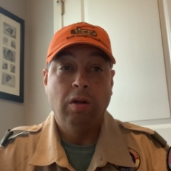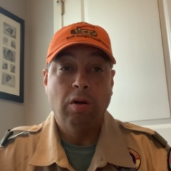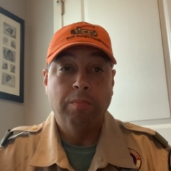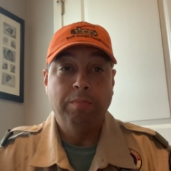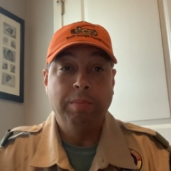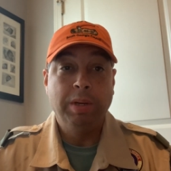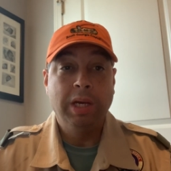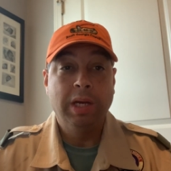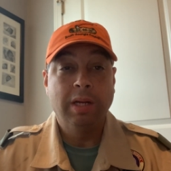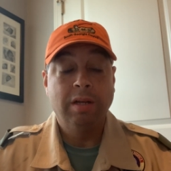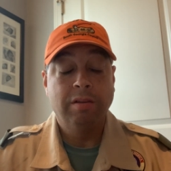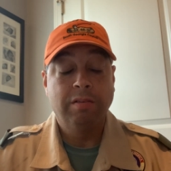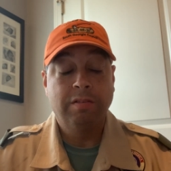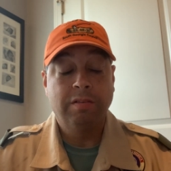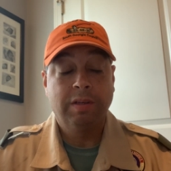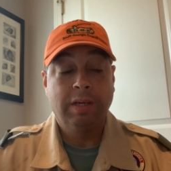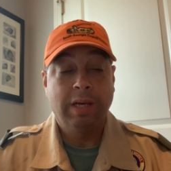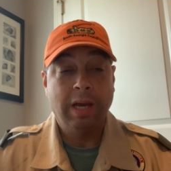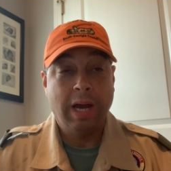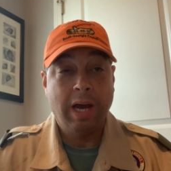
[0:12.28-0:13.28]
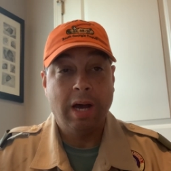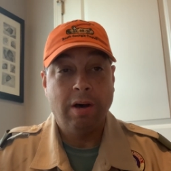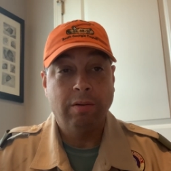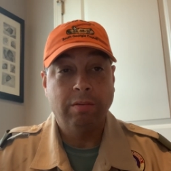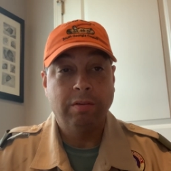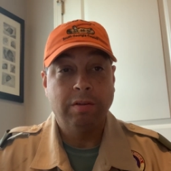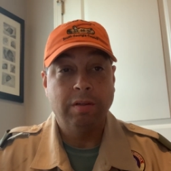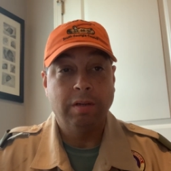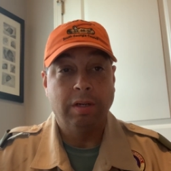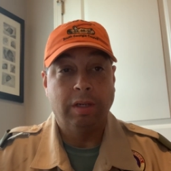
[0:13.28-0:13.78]
being a
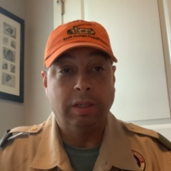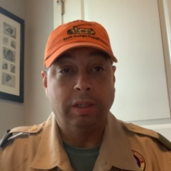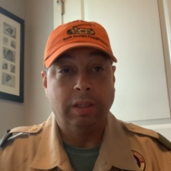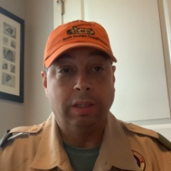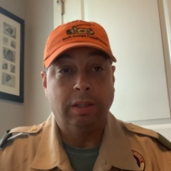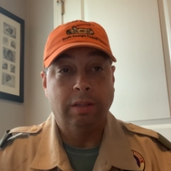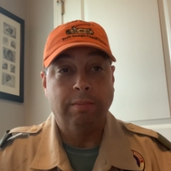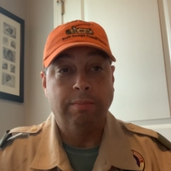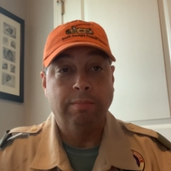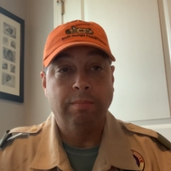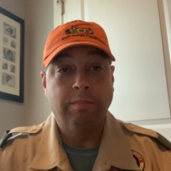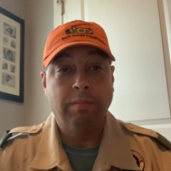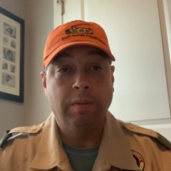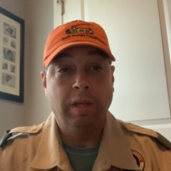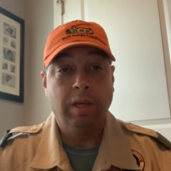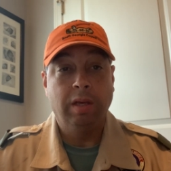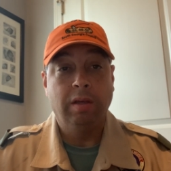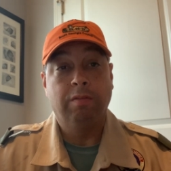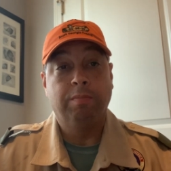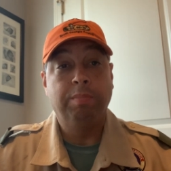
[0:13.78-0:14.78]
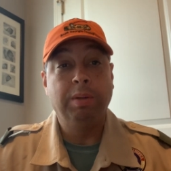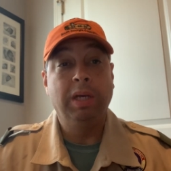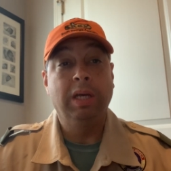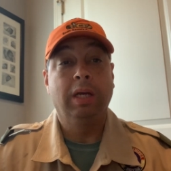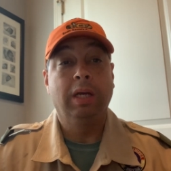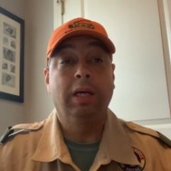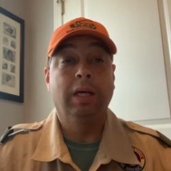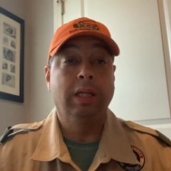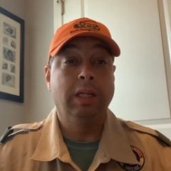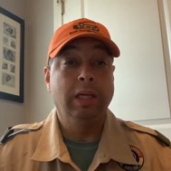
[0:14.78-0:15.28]
scout is
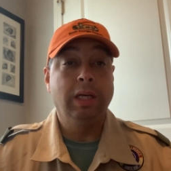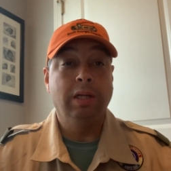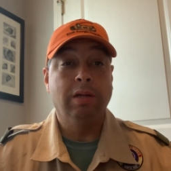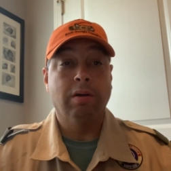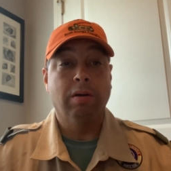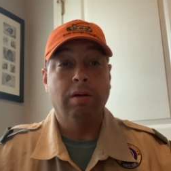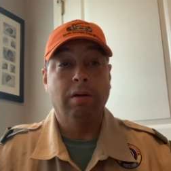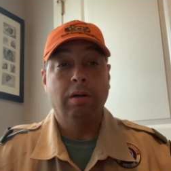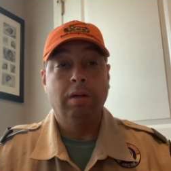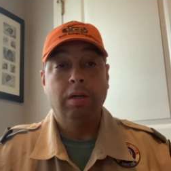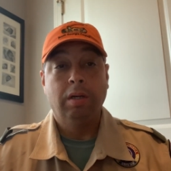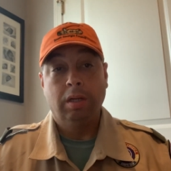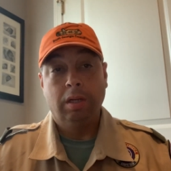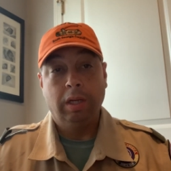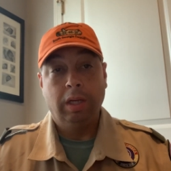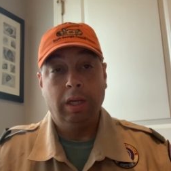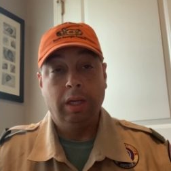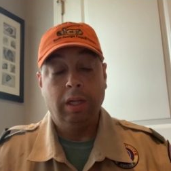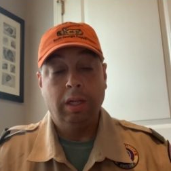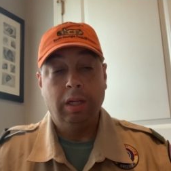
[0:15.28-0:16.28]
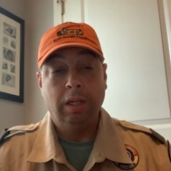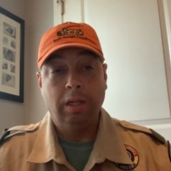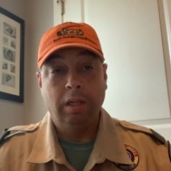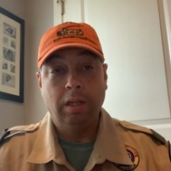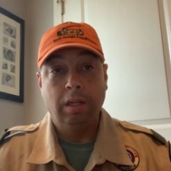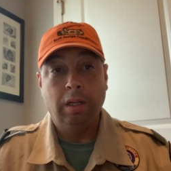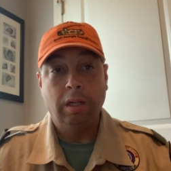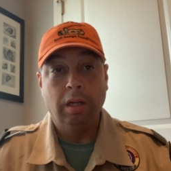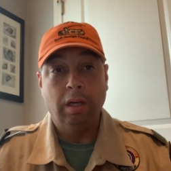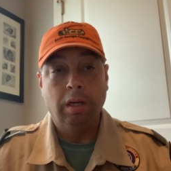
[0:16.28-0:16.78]
being a leader.
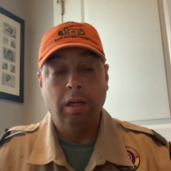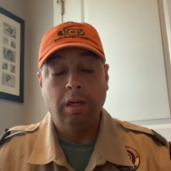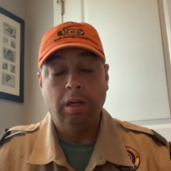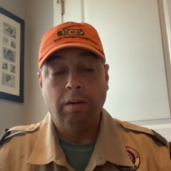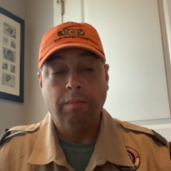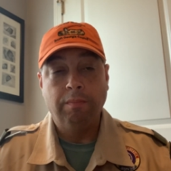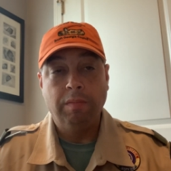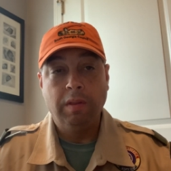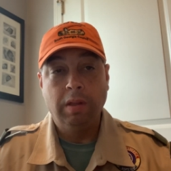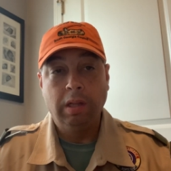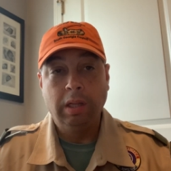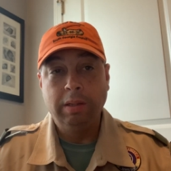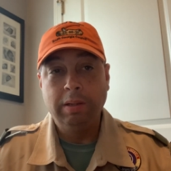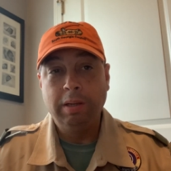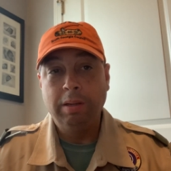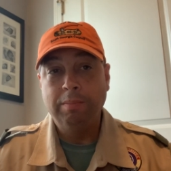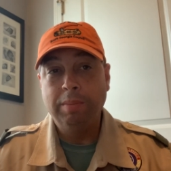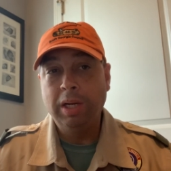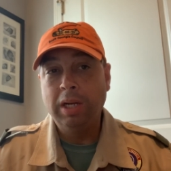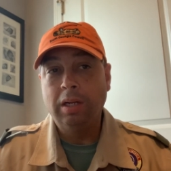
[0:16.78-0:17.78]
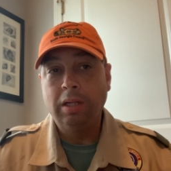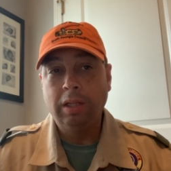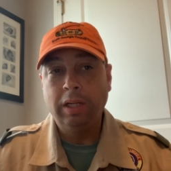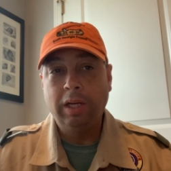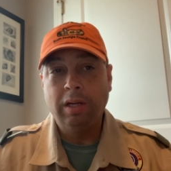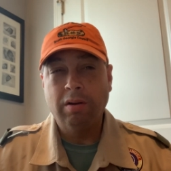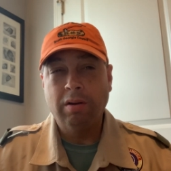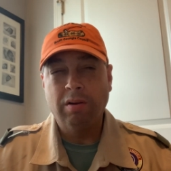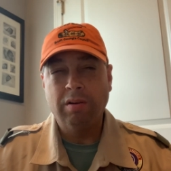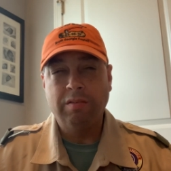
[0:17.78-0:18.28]
And being a
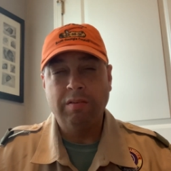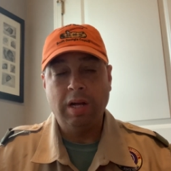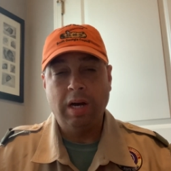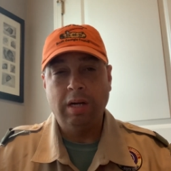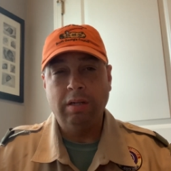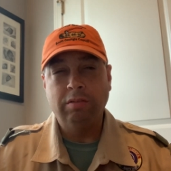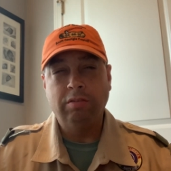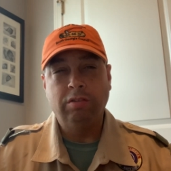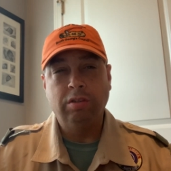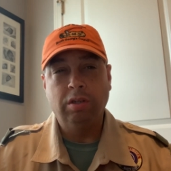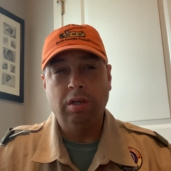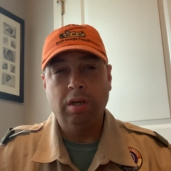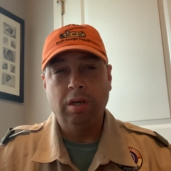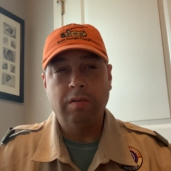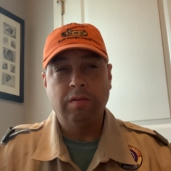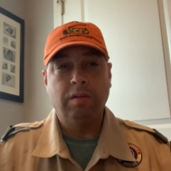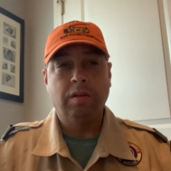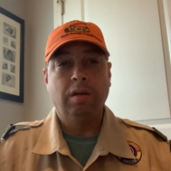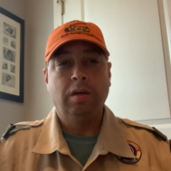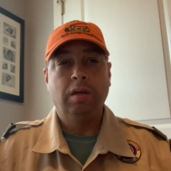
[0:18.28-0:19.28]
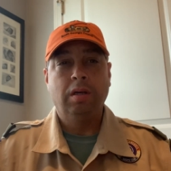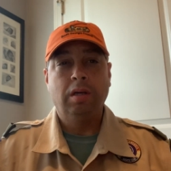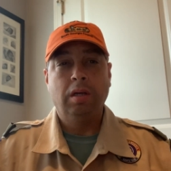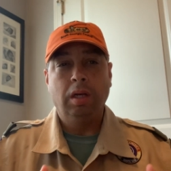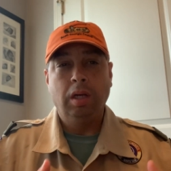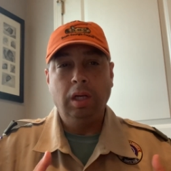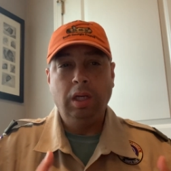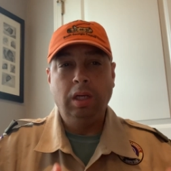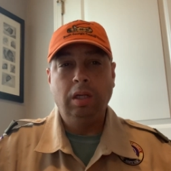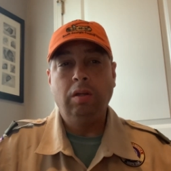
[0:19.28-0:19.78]
leader is not just
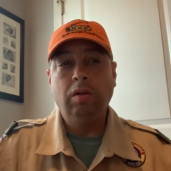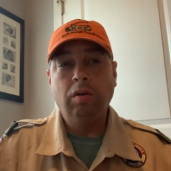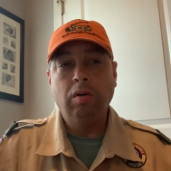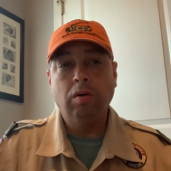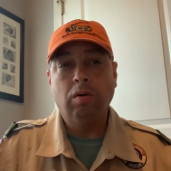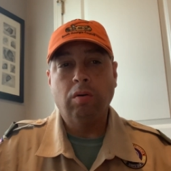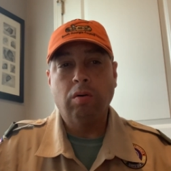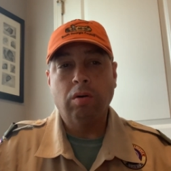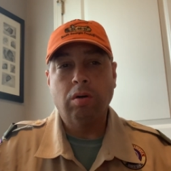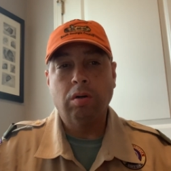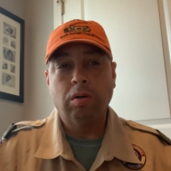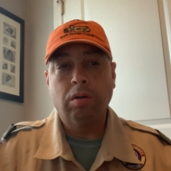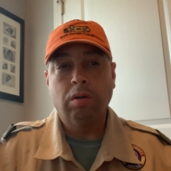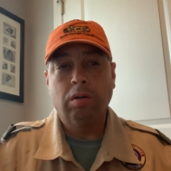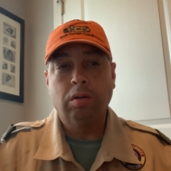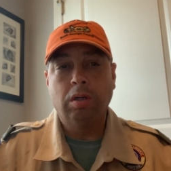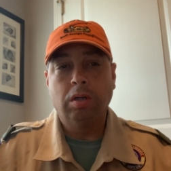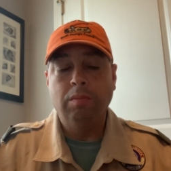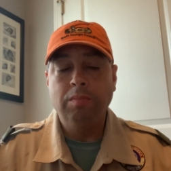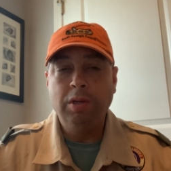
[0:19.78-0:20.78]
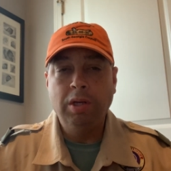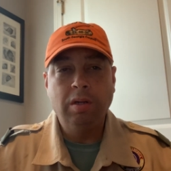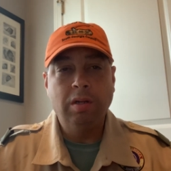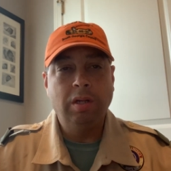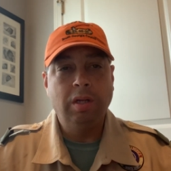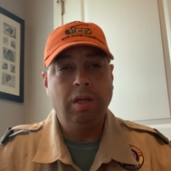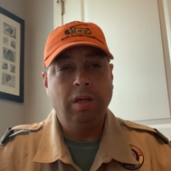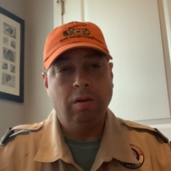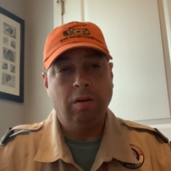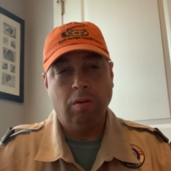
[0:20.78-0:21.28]
in your
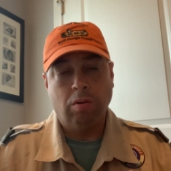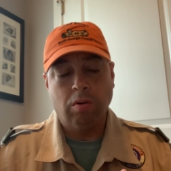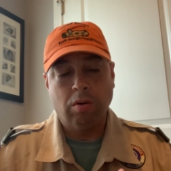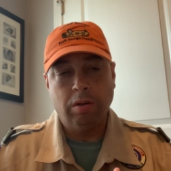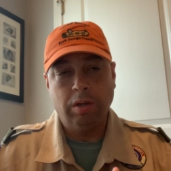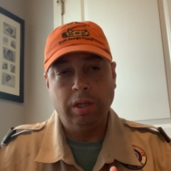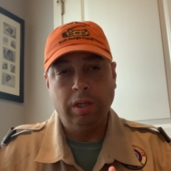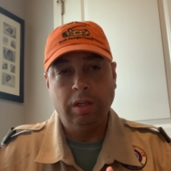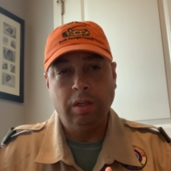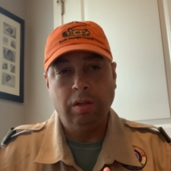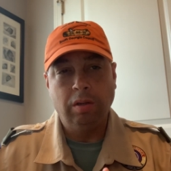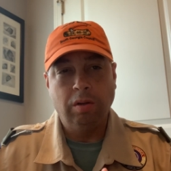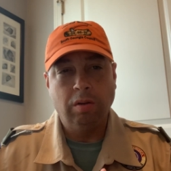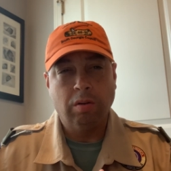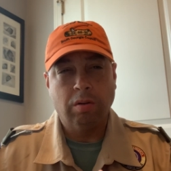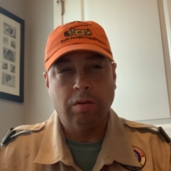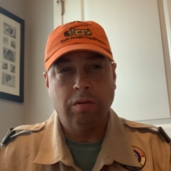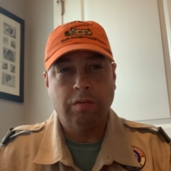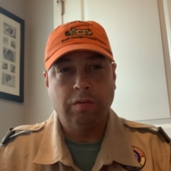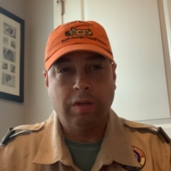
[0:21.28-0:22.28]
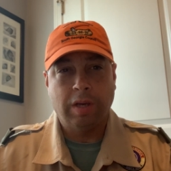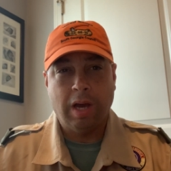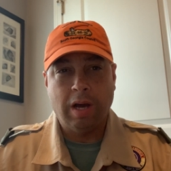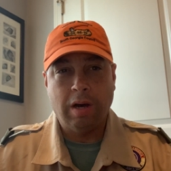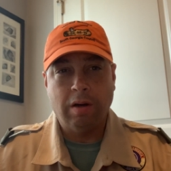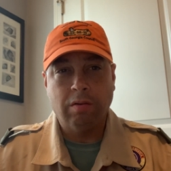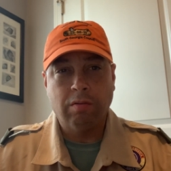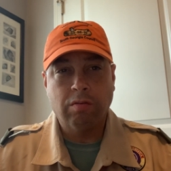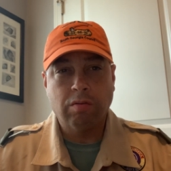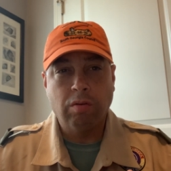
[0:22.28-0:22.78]
community or in your
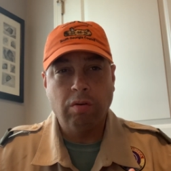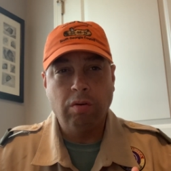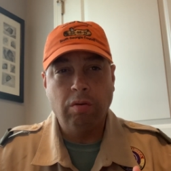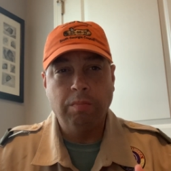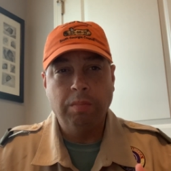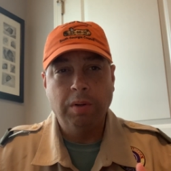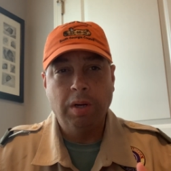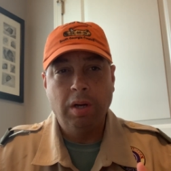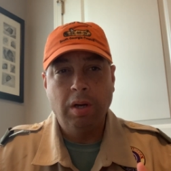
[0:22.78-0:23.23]
scout troop